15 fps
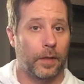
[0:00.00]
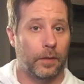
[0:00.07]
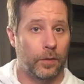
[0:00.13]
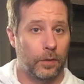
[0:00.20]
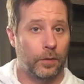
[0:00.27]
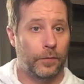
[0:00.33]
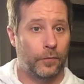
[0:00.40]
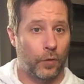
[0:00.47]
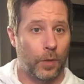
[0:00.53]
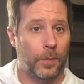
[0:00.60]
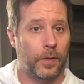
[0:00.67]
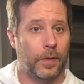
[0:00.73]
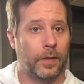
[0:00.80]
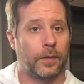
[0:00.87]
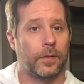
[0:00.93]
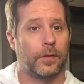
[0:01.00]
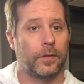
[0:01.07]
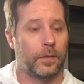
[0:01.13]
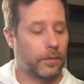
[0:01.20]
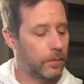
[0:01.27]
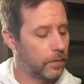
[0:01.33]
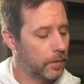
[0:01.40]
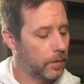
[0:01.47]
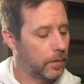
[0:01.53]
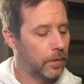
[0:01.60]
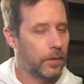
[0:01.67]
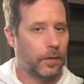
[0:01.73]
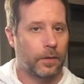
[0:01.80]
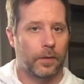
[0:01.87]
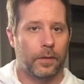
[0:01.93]
literally form it like this, and
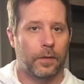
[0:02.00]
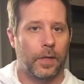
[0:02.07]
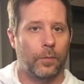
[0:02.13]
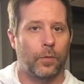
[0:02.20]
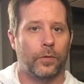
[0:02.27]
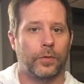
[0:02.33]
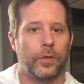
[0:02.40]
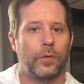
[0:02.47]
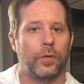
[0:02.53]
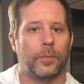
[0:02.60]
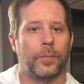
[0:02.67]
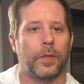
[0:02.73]
they won't do it.